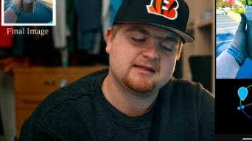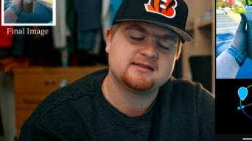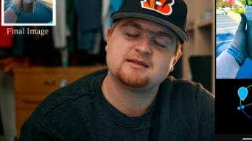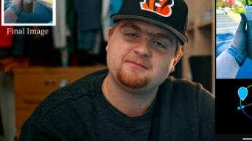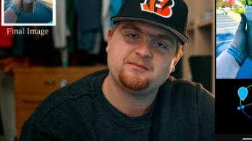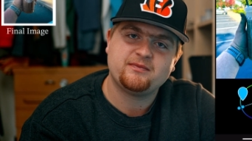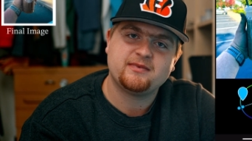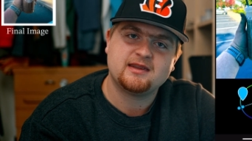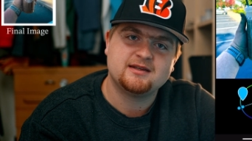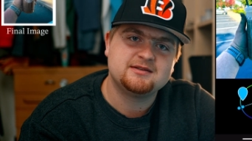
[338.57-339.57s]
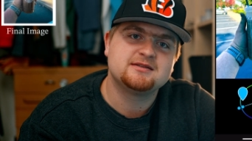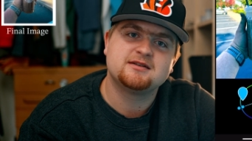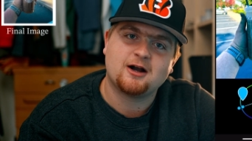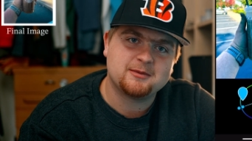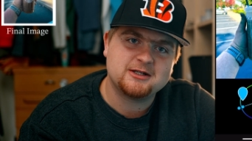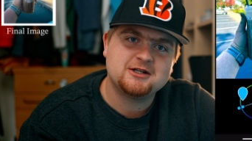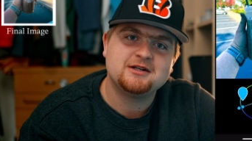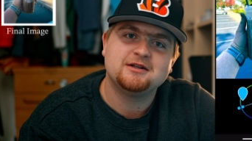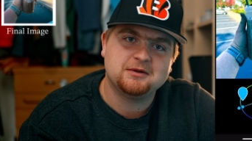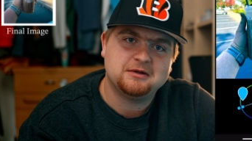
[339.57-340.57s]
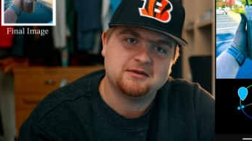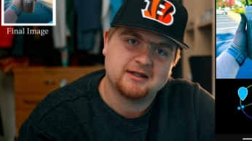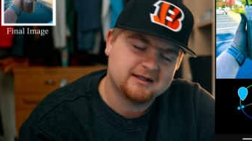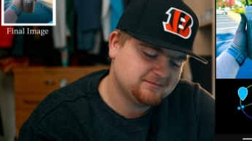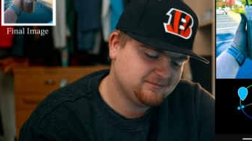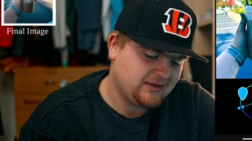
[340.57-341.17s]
this. This is garbage, don't do that.